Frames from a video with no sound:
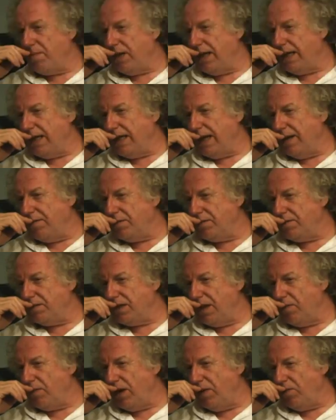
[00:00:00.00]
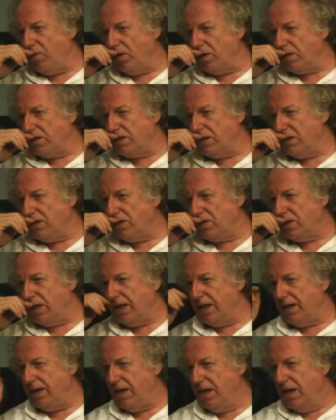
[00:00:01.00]
to play games because I, I want to
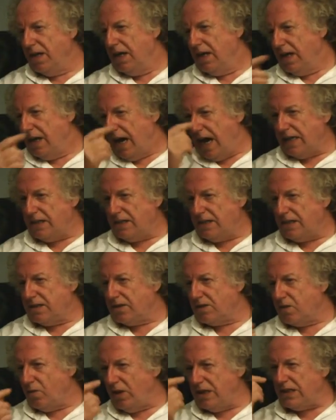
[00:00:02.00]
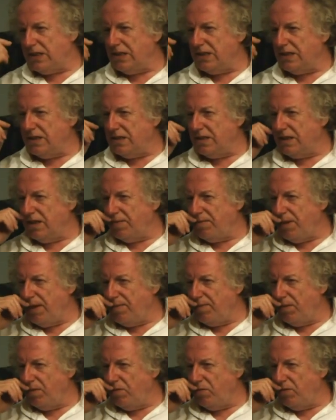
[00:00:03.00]
try and answer questions that
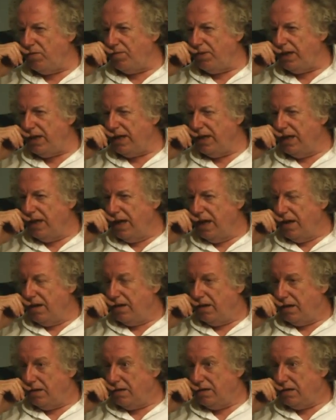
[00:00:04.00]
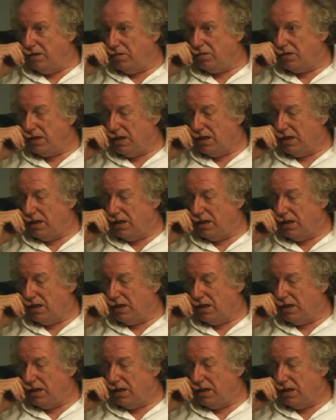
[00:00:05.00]
people would be, you know,